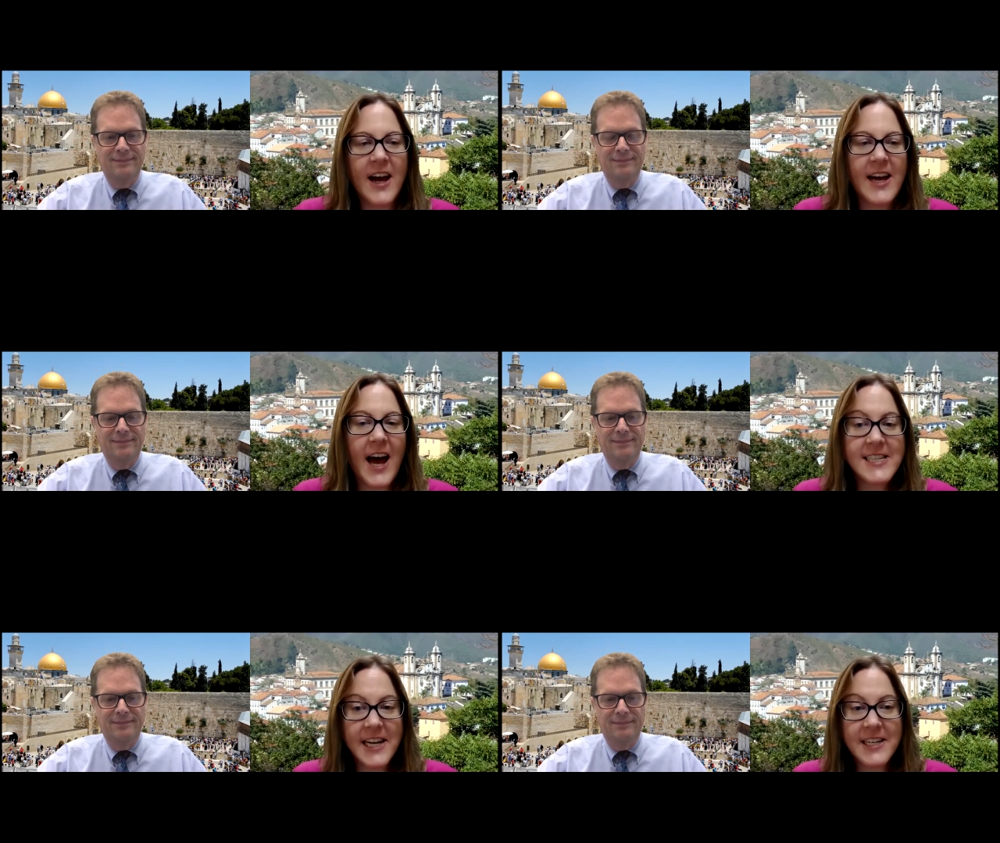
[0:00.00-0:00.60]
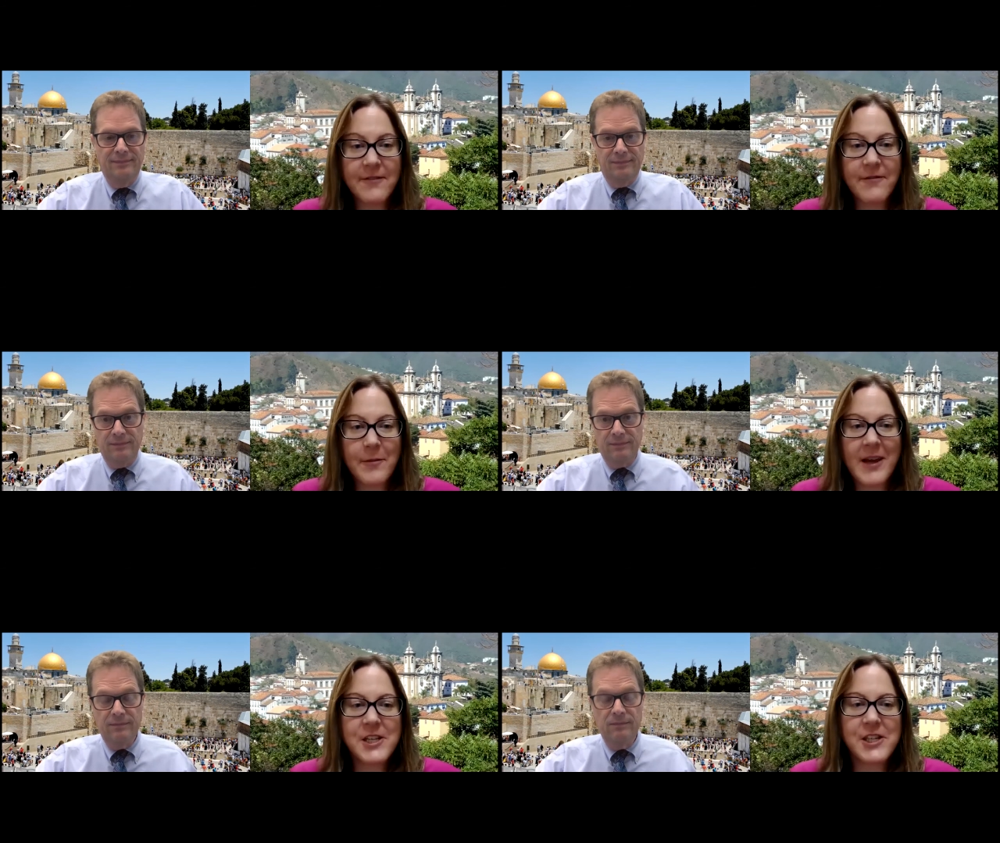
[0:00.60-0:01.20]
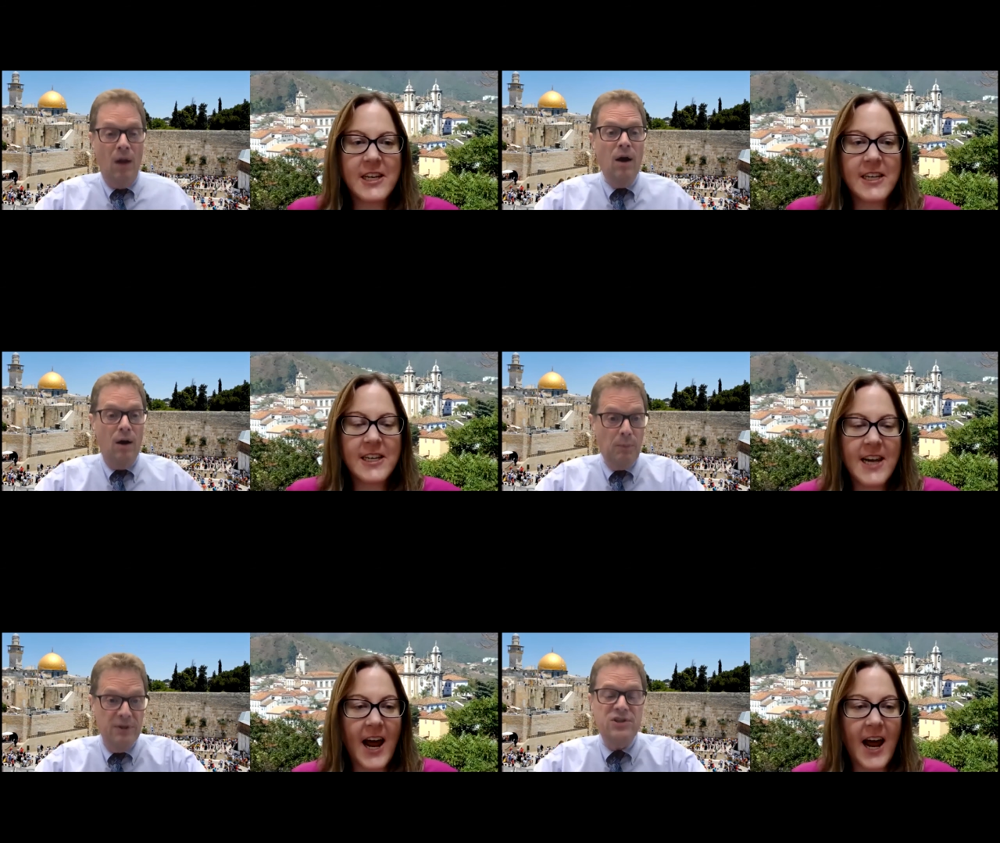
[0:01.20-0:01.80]
Speaker 1: contact
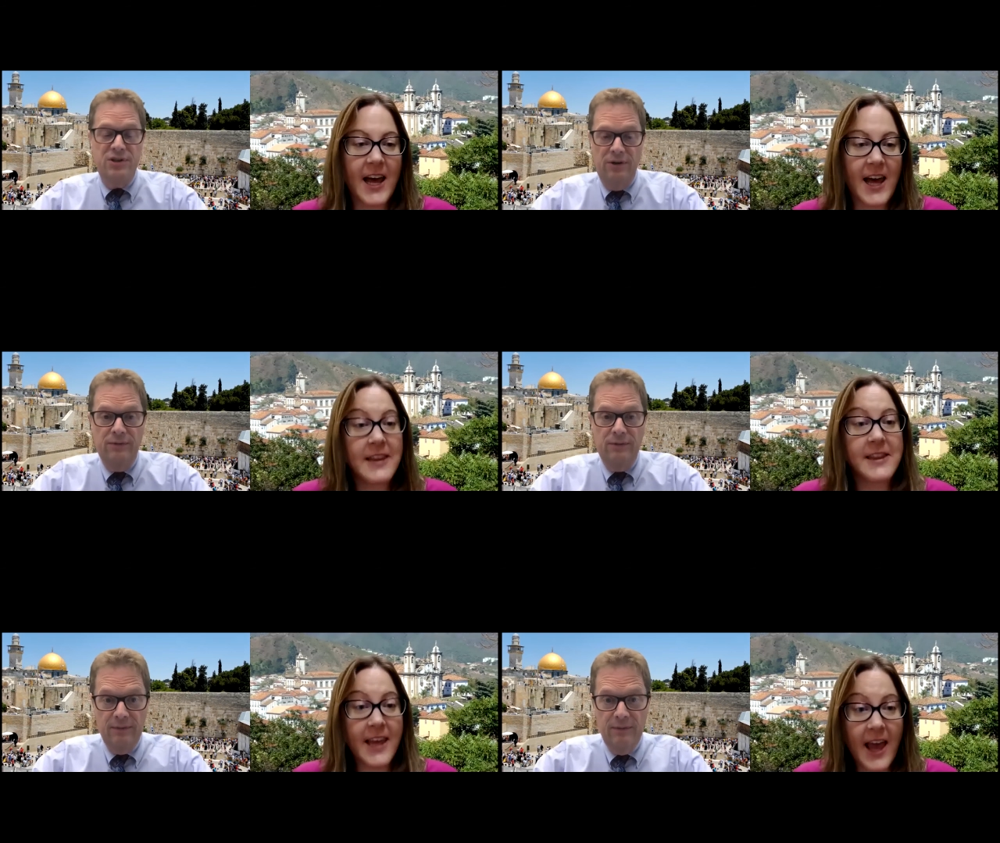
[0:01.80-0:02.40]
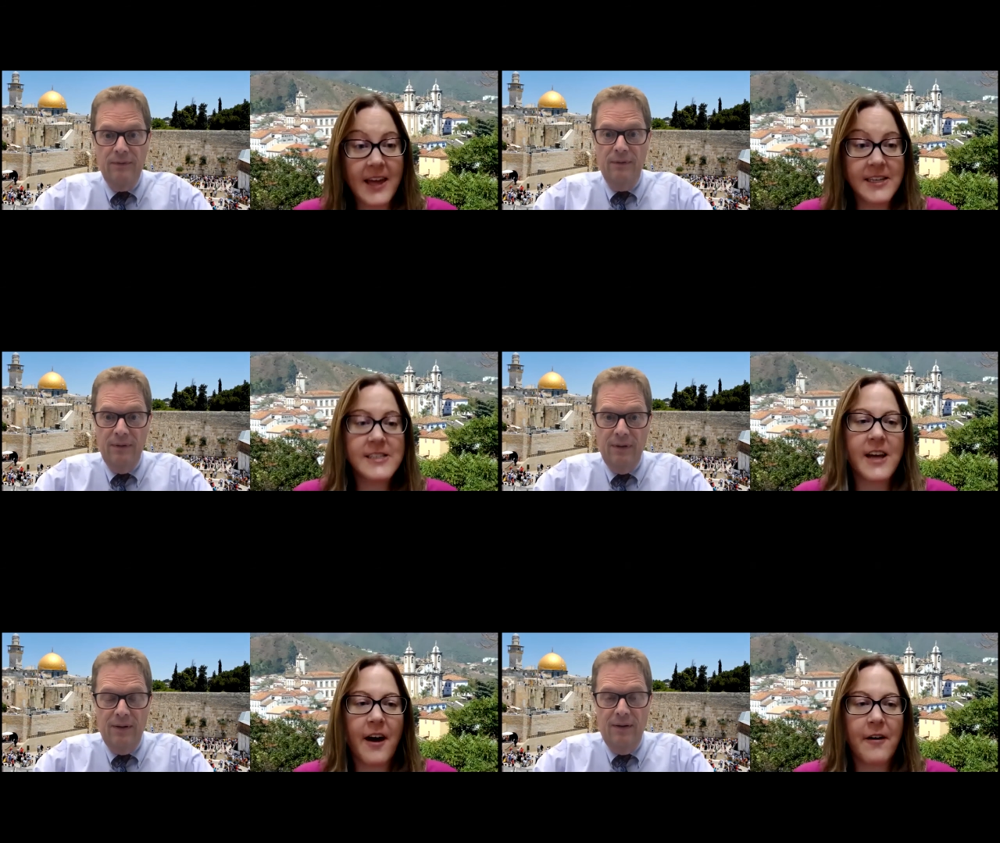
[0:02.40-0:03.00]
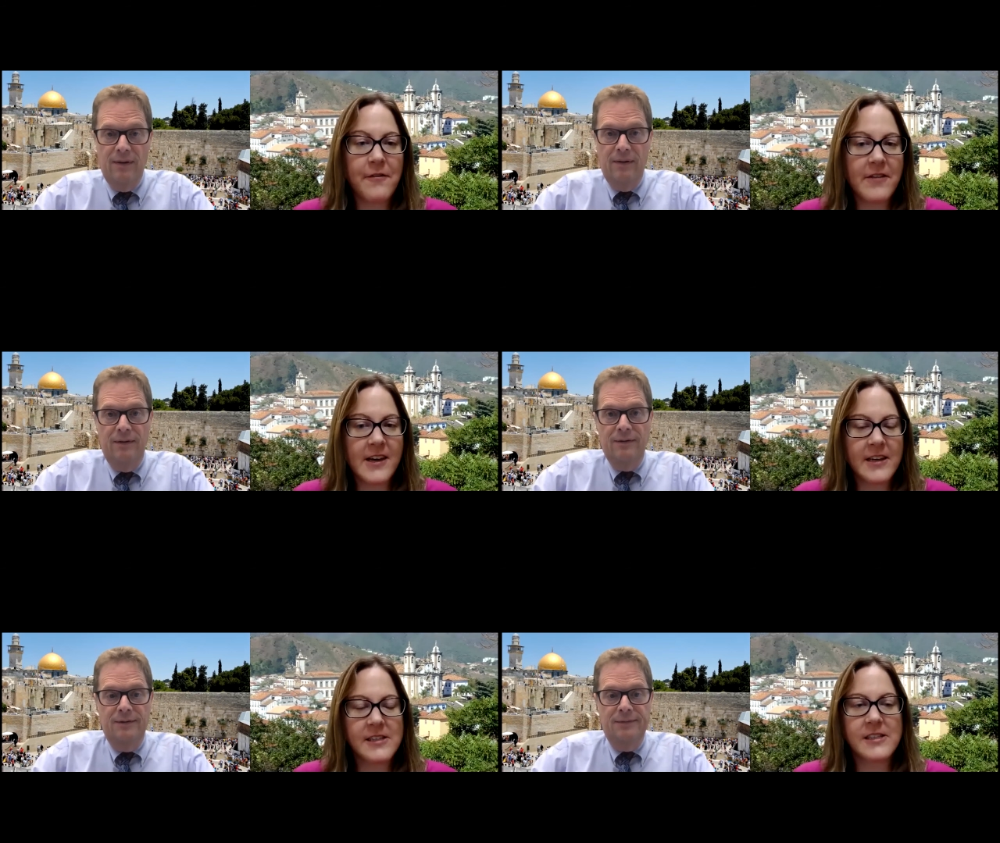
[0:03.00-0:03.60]
information at the end of
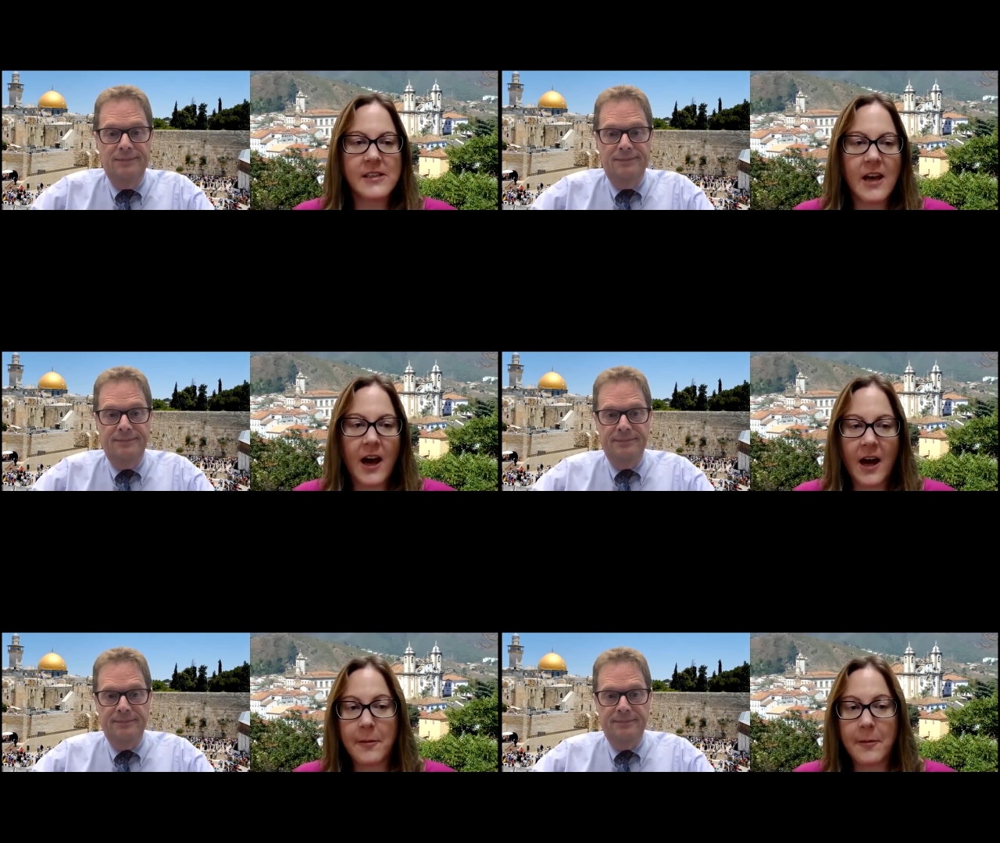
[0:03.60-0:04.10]
this